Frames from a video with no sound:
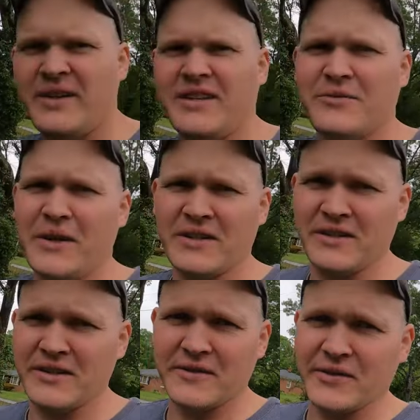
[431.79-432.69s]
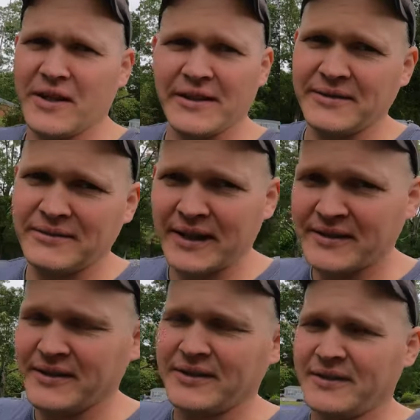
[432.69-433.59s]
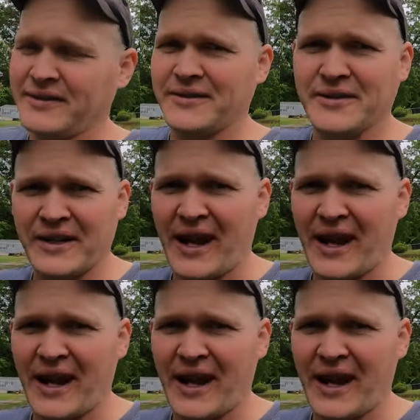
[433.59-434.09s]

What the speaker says: It's basically just for like I said, just